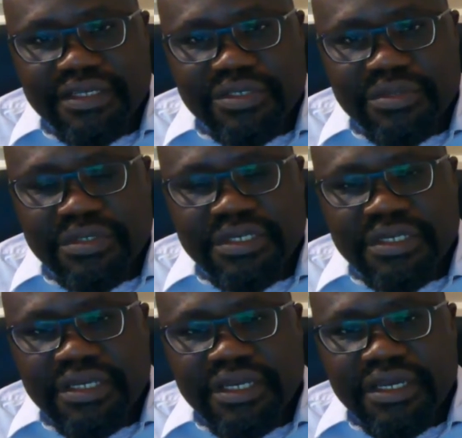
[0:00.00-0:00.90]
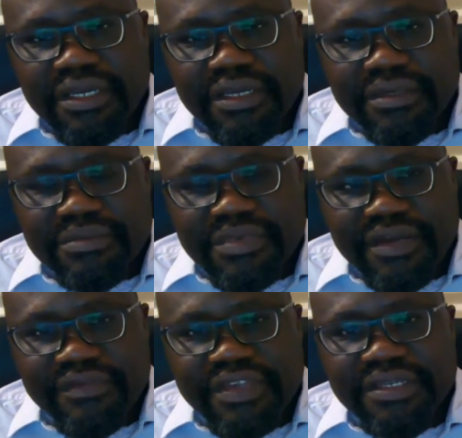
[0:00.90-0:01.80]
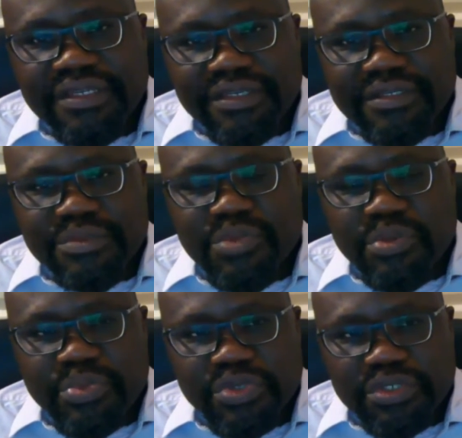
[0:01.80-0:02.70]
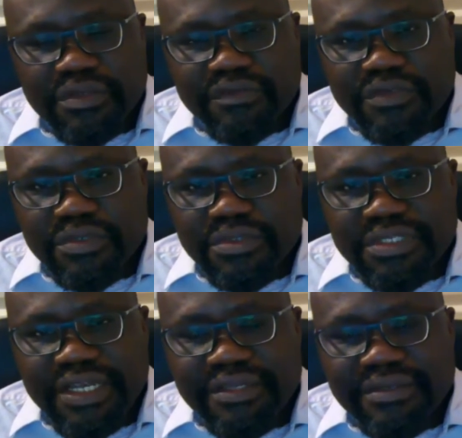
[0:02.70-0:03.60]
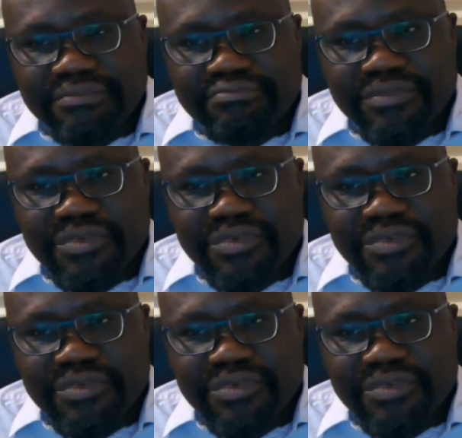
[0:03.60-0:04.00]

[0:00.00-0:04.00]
So having a small portion of those and